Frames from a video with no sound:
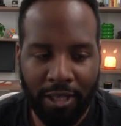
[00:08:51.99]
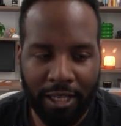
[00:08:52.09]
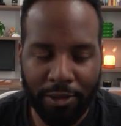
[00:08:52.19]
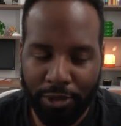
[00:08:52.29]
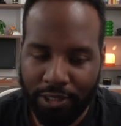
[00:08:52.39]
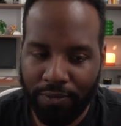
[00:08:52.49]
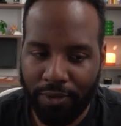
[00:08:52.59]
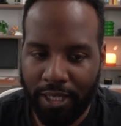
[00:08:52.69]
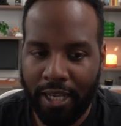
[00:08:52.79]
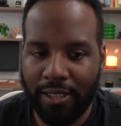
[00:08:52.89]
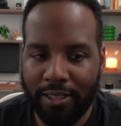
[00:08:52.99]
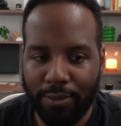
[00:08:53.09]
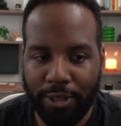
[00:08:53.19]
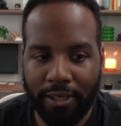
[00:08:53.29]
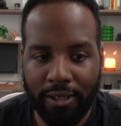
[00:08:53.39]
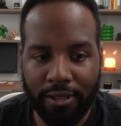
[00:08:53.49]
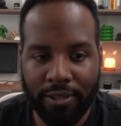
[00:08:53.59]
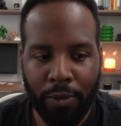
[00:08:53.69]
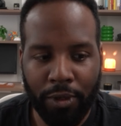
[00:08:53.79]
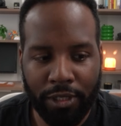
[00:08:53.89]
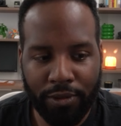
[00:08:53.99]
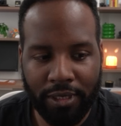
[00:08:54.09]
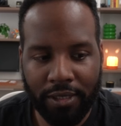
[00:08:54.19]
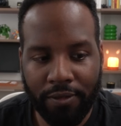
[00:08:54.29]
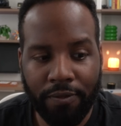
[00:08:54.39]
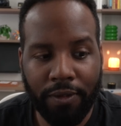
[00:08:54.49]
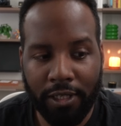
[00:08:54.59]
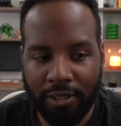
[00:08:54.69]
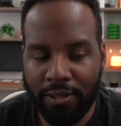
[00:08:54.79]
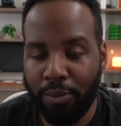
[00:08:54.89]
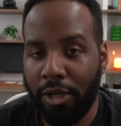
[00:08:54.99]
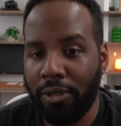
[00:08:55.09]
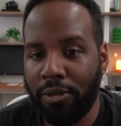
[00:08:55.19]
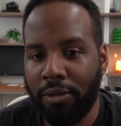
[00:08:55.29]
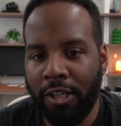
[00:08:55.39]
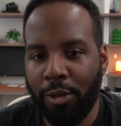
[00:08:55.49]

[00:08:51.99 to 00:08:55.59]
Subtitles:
And the reason for that is because we're using the Flux model,